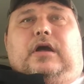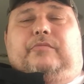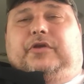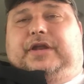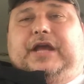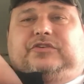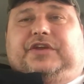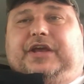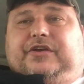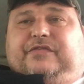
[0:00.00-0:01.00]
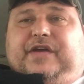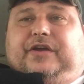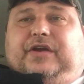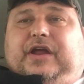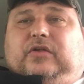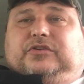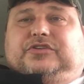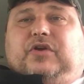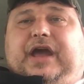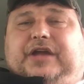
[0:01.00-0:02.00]
You could actually take your fingernail and
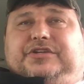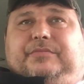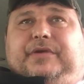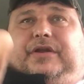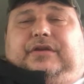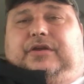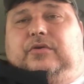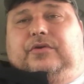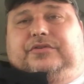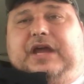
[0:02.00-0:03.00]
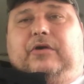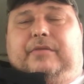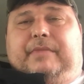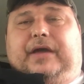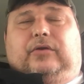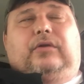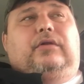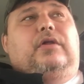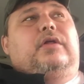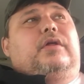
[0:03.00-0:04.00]
scratch them, and you know, it's down to metal.
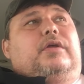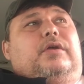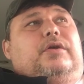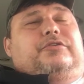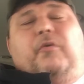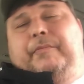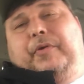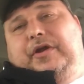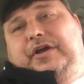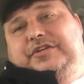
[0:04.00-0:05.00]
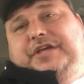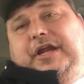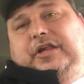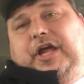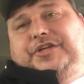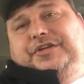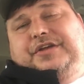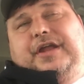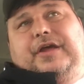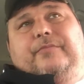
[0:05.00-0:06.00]
So we put a good set of clutches
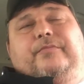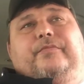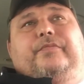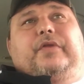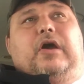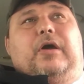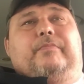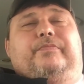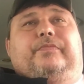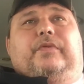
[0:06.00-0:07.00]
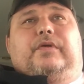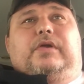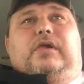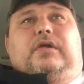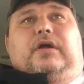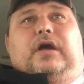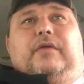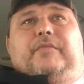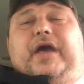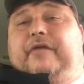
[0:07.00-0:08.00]
in it.
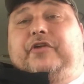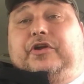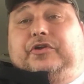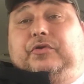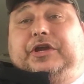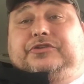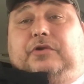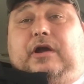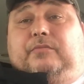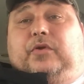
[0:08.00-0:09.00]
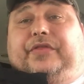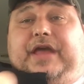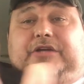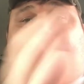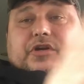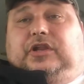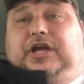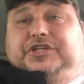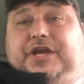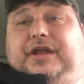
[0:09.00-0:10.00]
A heavier duty drum with the extra
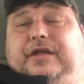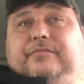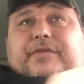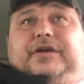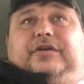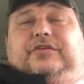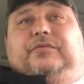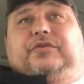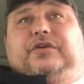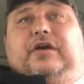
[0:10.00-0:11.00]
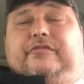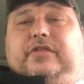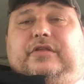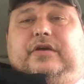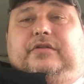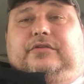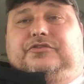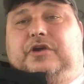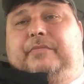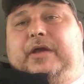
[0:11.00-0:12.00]
clutch in it, because it was the
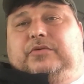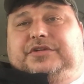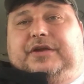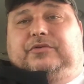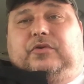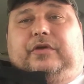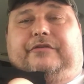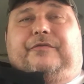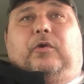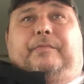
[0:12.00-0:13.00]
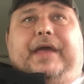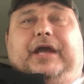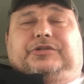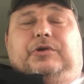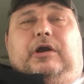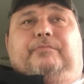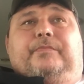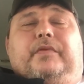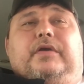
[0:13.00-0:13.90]
drum that was in it was only a 4-pack drum.